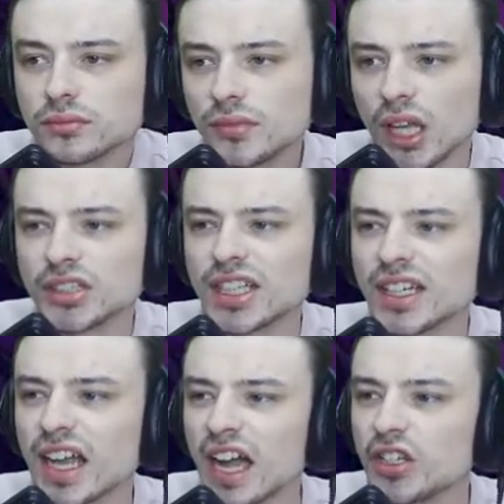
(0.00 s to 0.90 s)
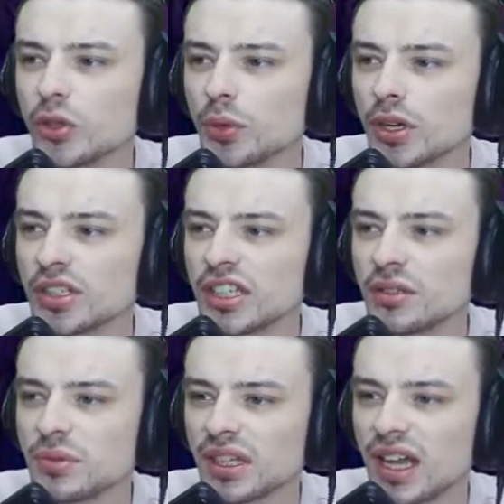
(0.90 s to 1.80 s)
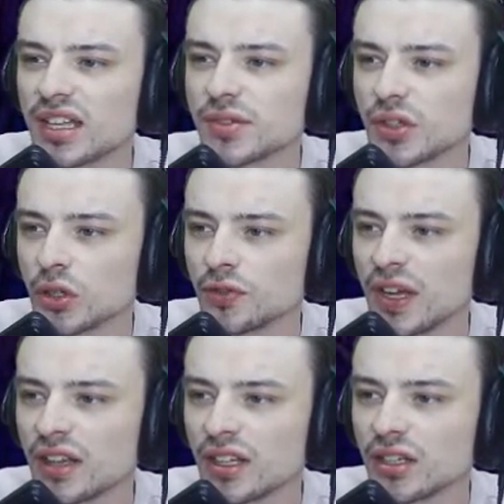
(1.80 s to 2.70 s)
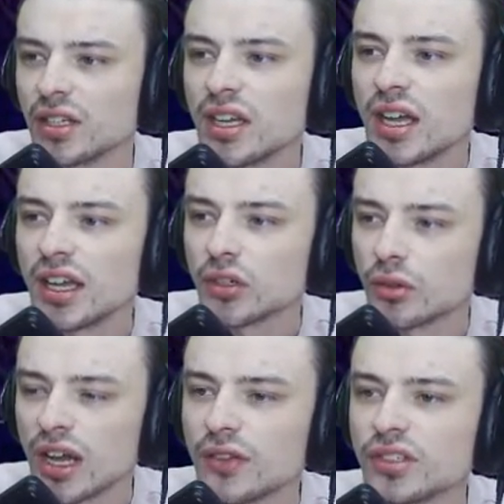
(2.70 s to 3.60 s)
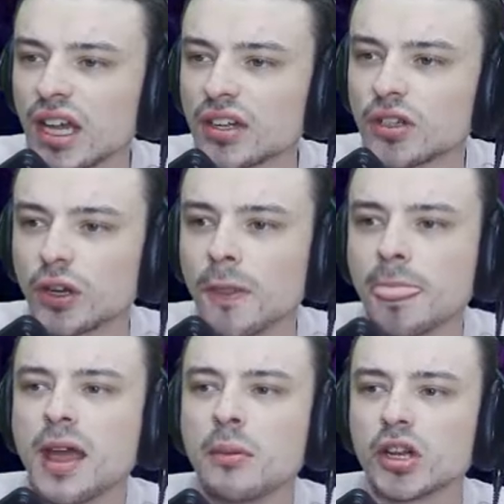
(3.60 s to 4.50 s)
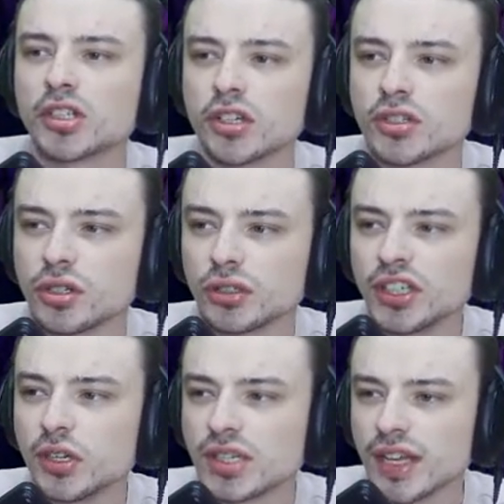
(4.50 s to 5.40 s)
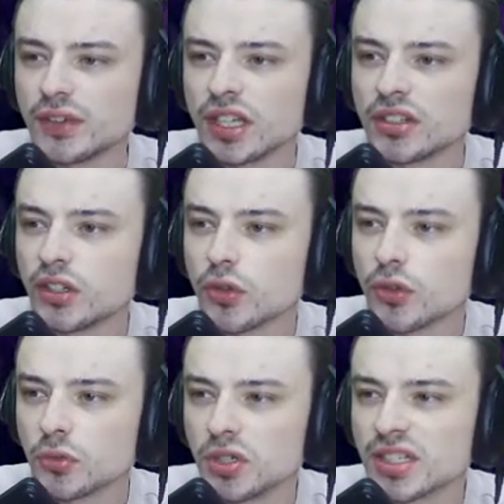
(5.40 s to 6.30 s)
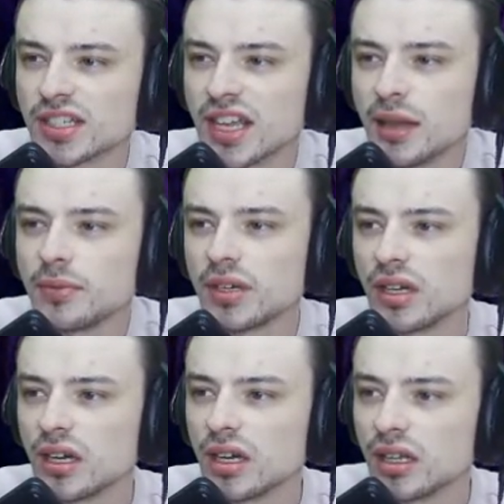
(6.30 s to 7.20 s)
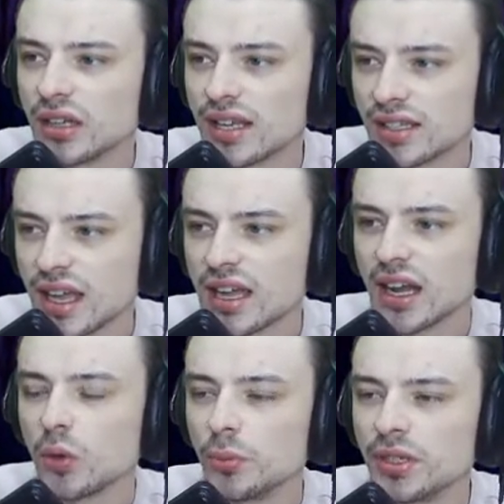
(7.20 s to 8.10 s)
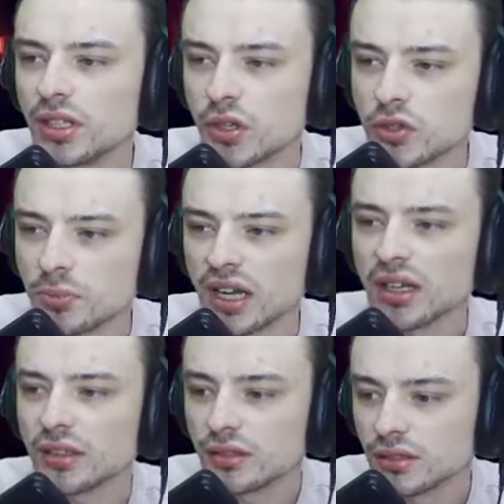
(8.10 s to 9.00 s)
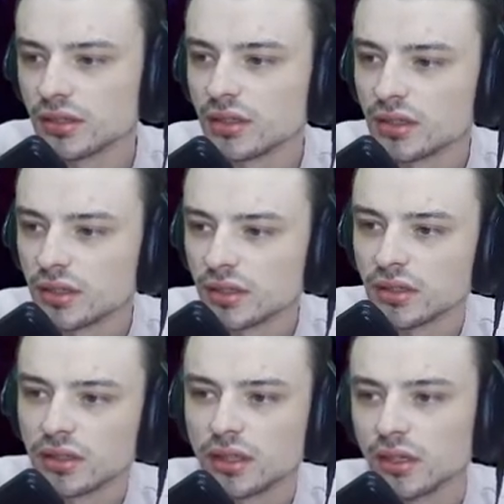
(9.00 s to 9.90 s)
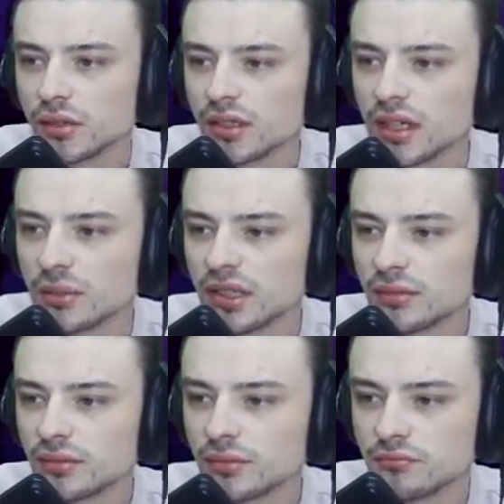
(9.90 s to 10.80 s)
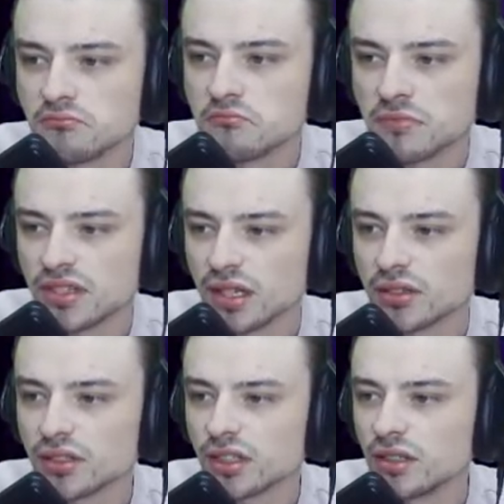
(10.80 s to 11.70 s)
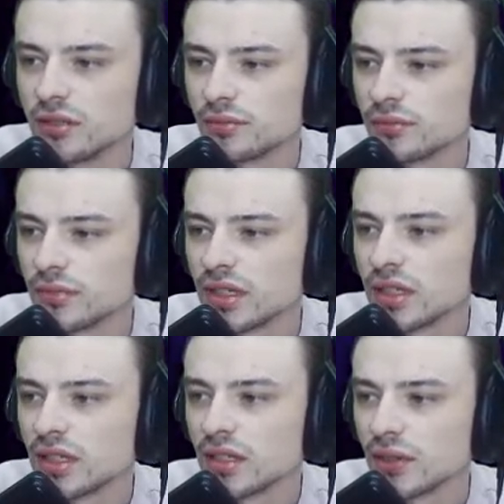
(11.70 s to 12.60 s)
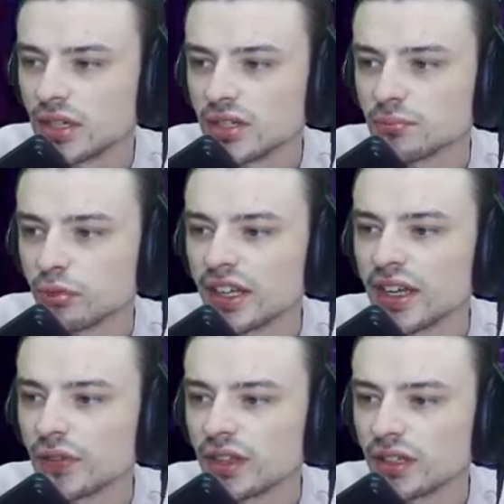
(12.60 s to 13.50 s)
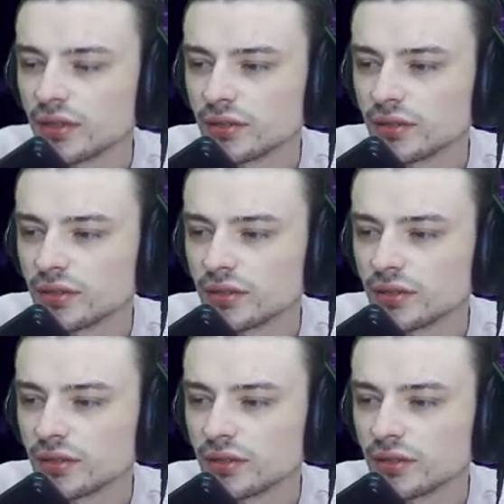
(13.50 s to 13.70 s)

Listen to guide you. We are deep lands of the old faith and in grave danger. My instructions are to lead you to safety. Continue through the woods. Escape uh, lies ahead. I will be close by. Oh, okay, man. Sounds good. I just break everything.